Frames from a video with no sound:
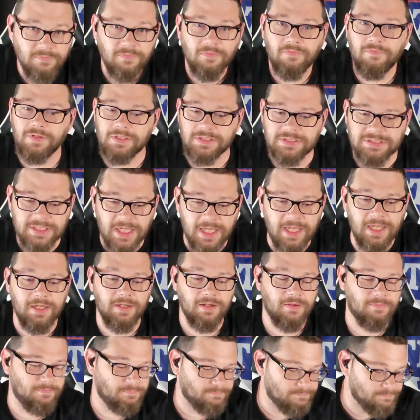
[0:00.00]
we're seeing
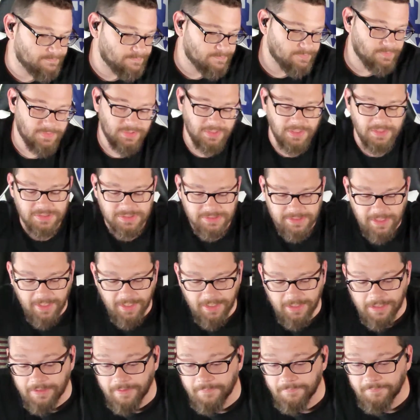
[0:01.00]
them. We're
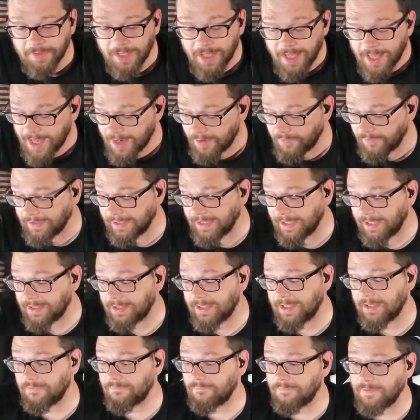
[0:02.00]
seeing them, and we need to
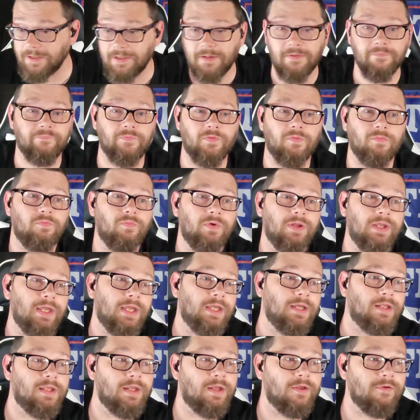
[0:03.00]
get rid of them. We need
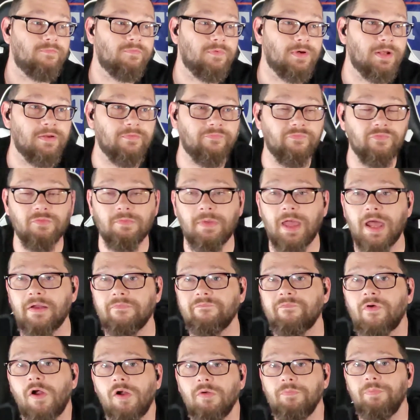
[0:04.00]
to get rid of them out
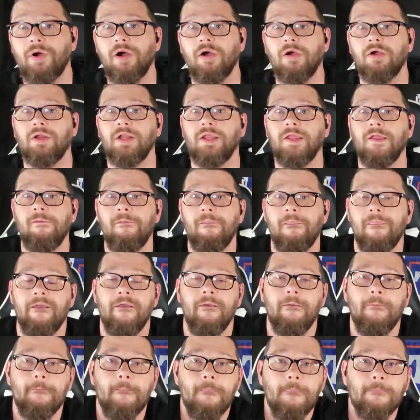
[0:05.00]
of our party.
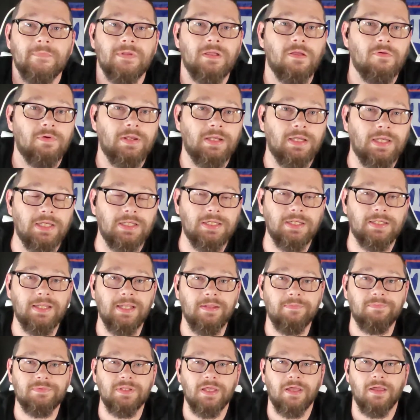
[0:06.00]
We need to
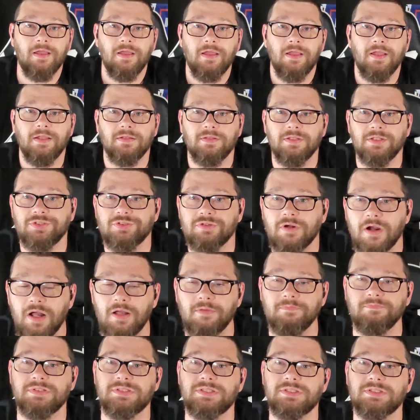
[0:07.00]
keep the
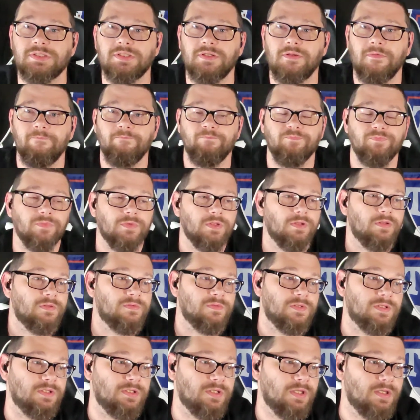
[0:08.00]
Trumps,
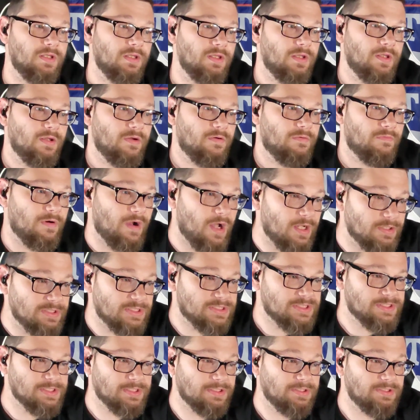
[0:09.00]
the Ron
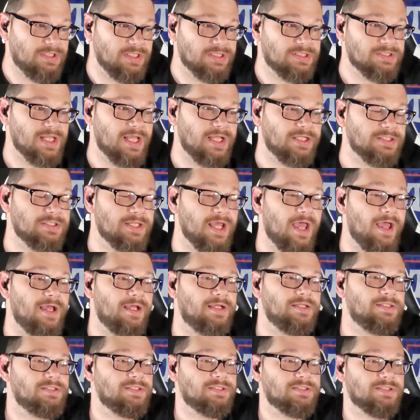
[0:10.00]

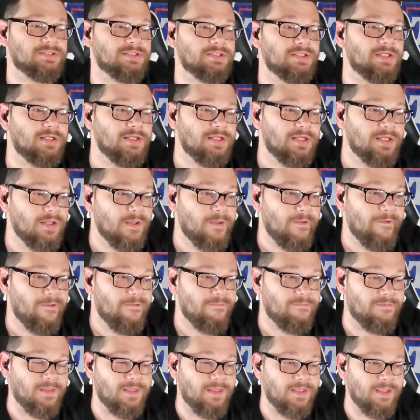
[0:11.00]
DeSantis,
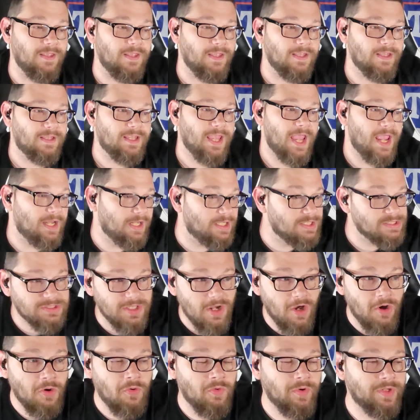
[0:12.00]
the Candace
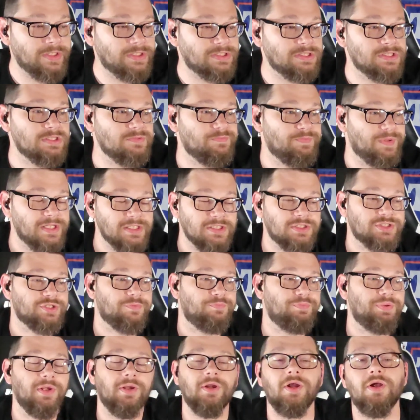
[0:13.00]
Owens, Ben
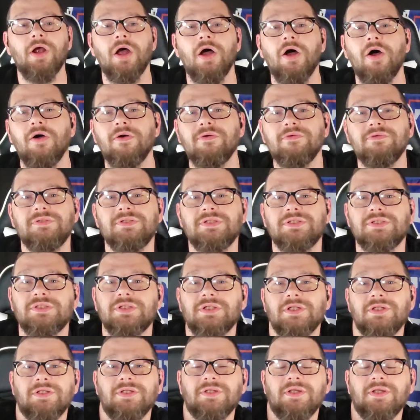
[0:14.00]
Shapiro's,